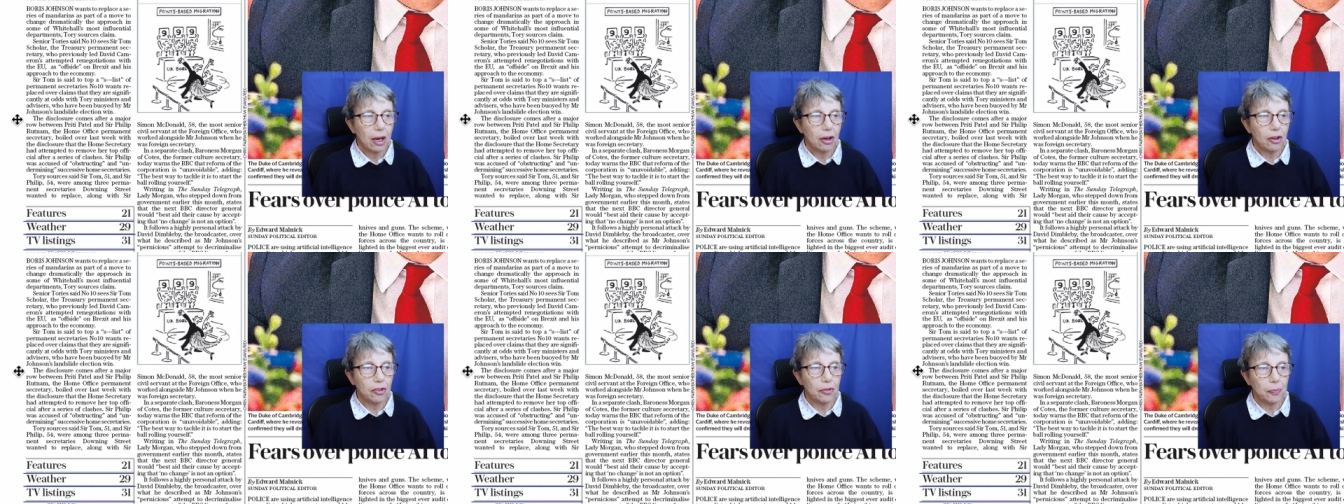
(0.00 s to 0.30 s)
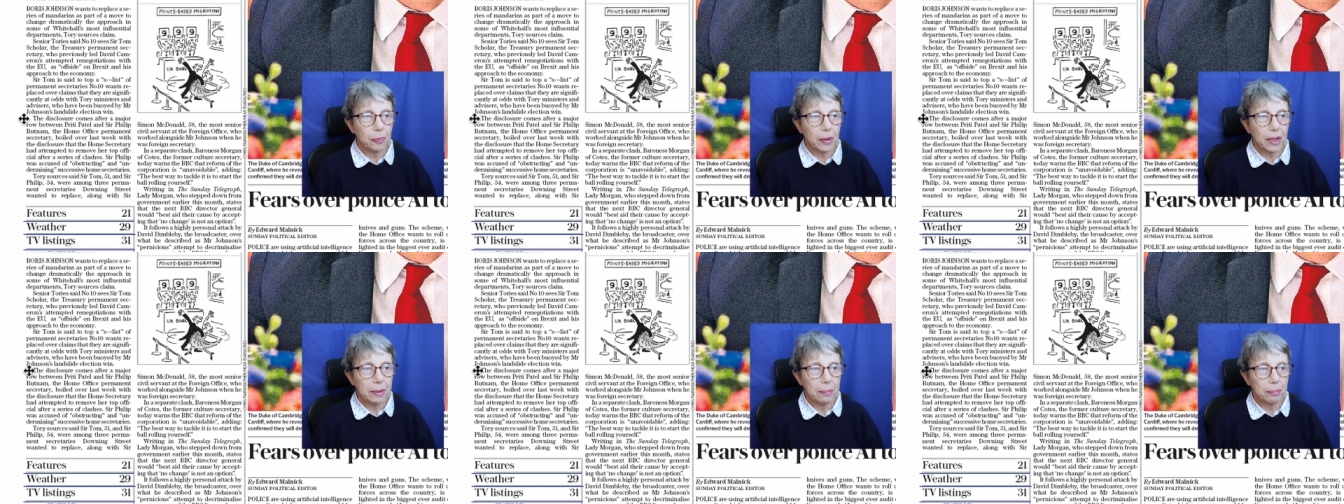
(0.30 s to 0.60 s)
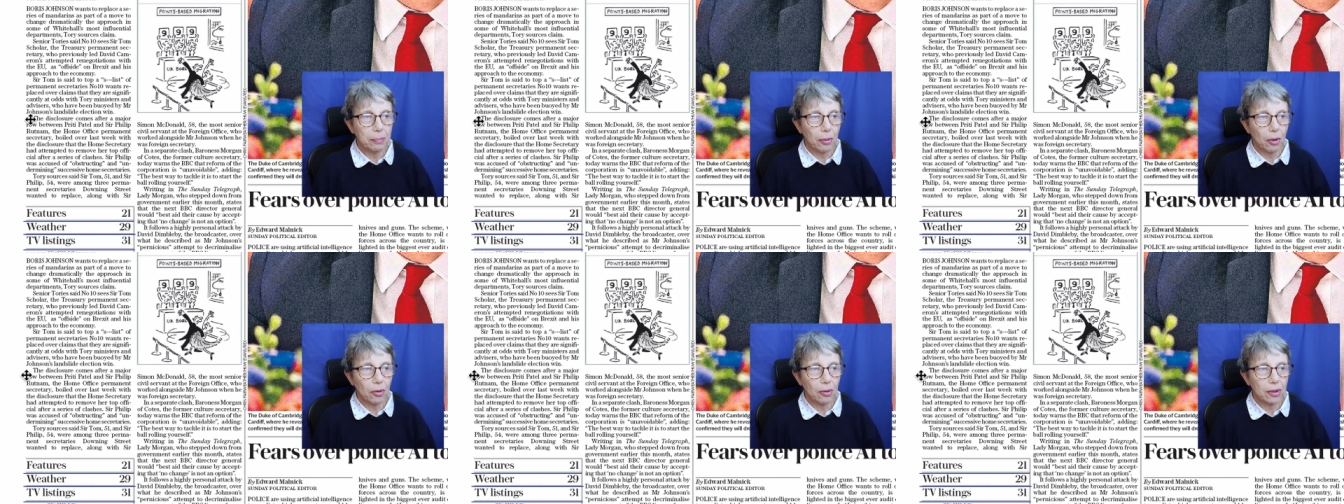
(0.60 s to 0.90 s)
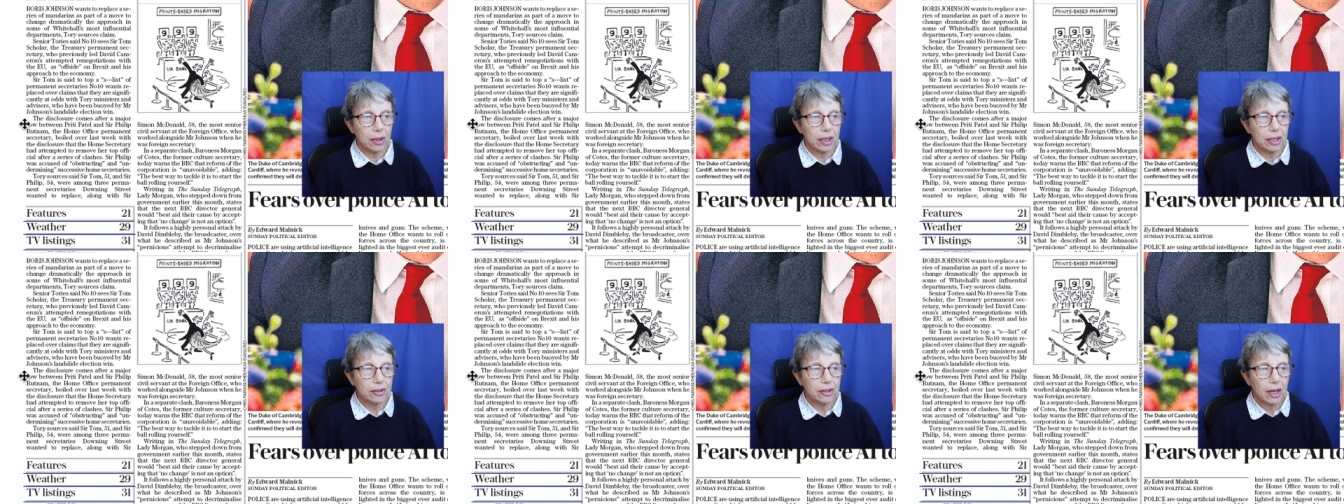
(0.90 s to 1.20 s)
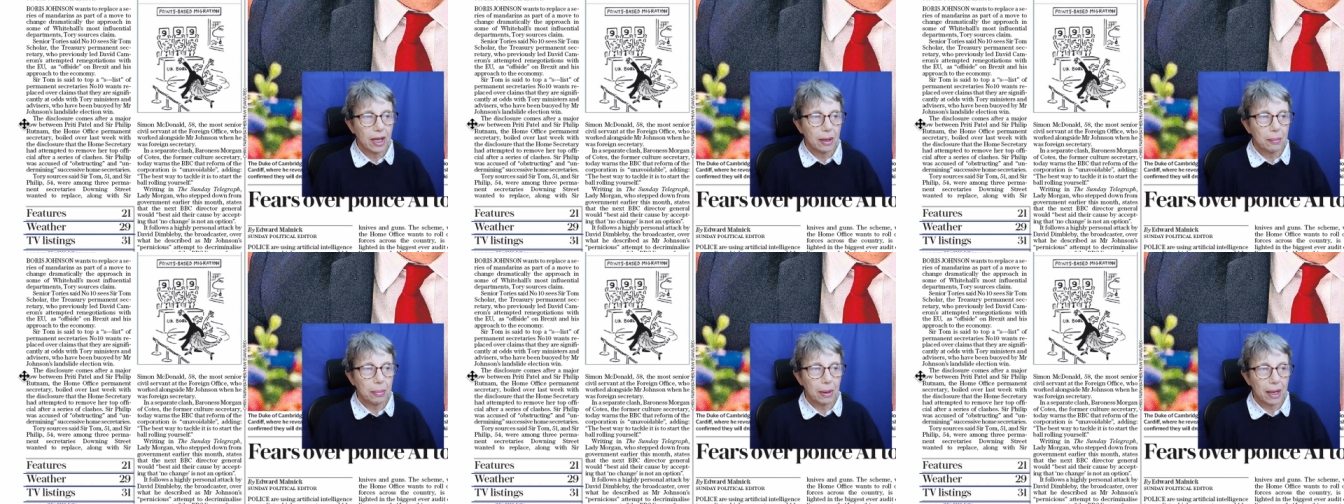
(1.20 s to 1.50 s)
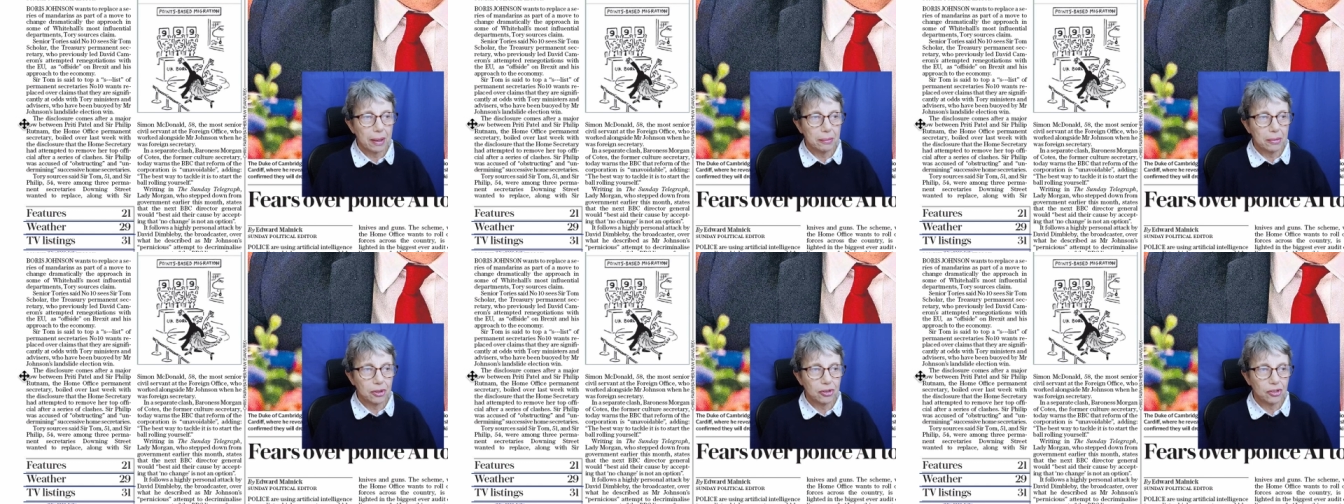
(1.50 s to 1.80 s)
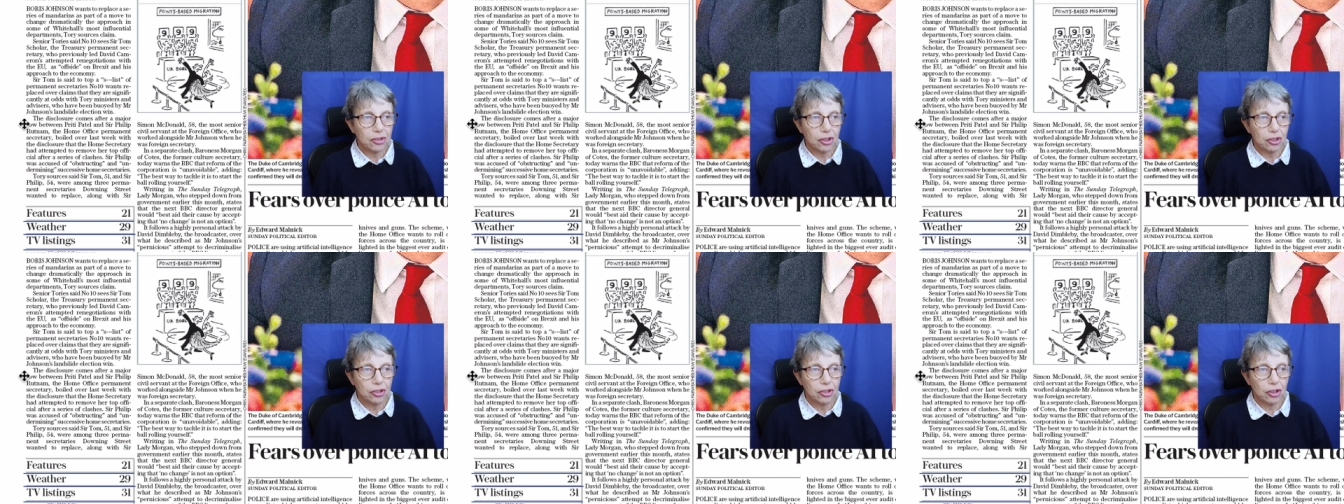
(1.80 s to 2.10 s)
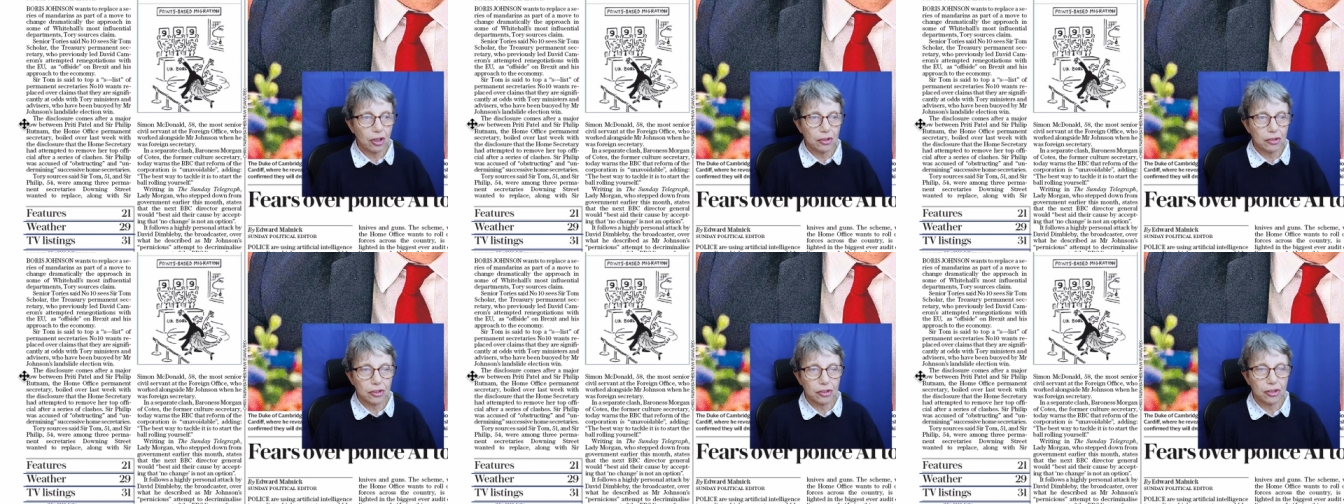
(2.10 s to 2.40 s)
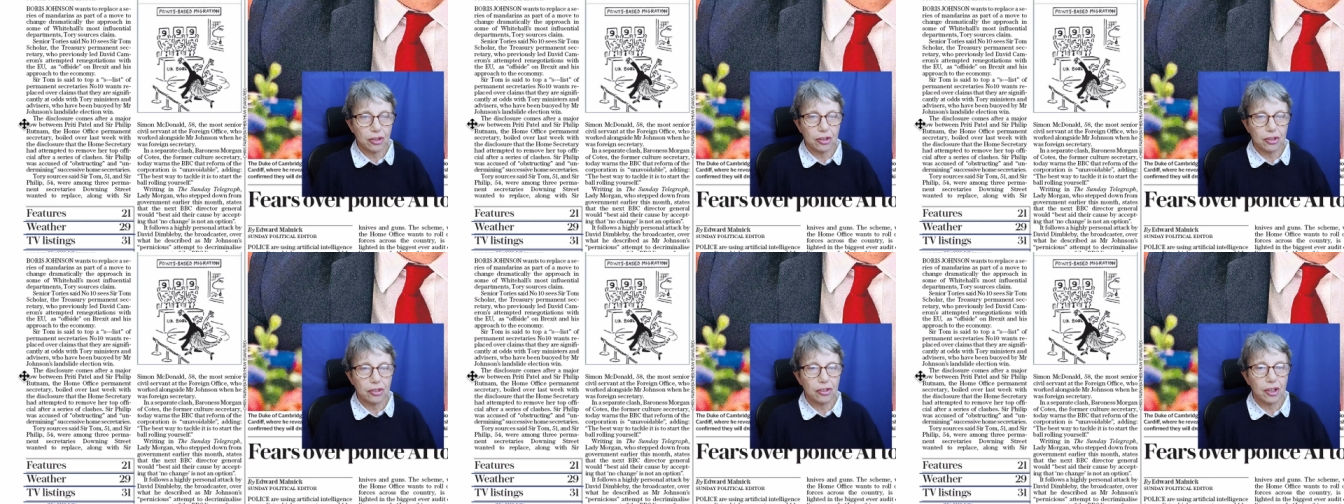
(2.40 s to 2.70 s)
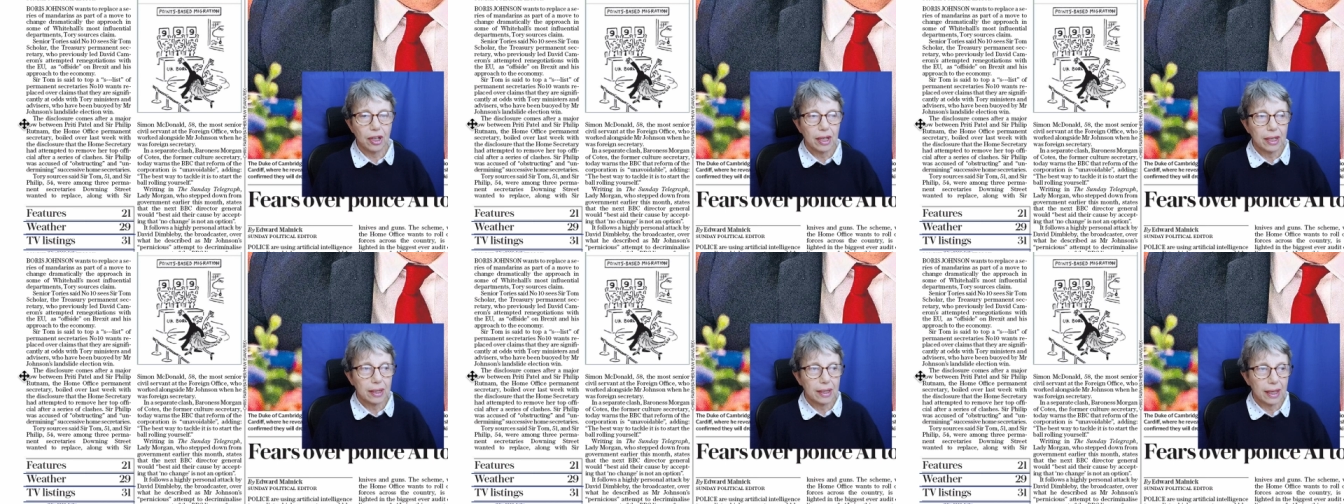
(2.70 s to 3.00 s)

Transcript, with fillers: who've been buoyed by Mr Johnson's